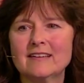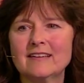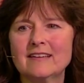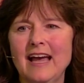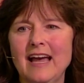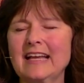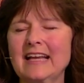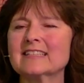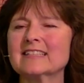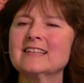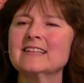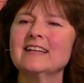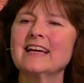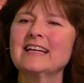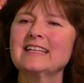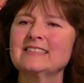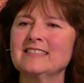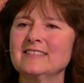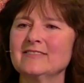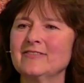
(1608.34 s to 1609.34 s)
and
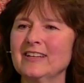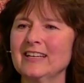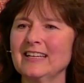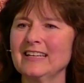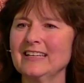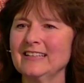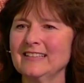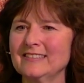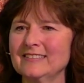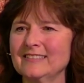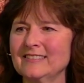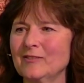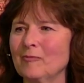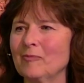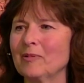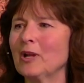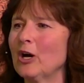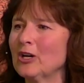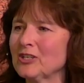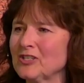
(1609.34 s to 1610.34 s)
collectively
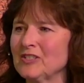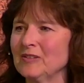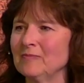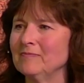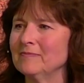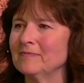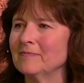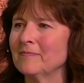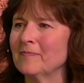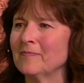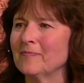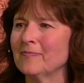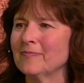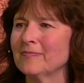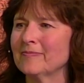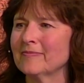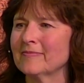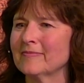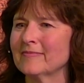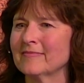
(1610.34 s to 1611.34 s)
blossom
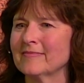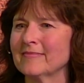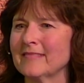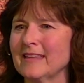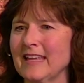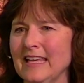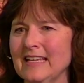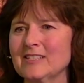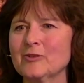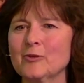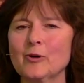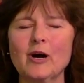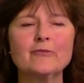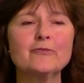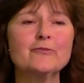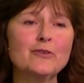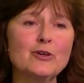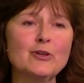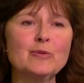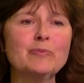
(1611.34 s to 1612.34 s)
into our
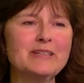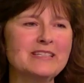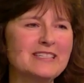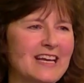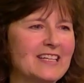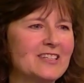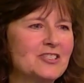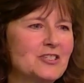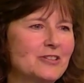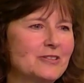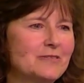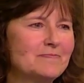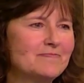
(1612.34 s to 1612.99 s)
full potential.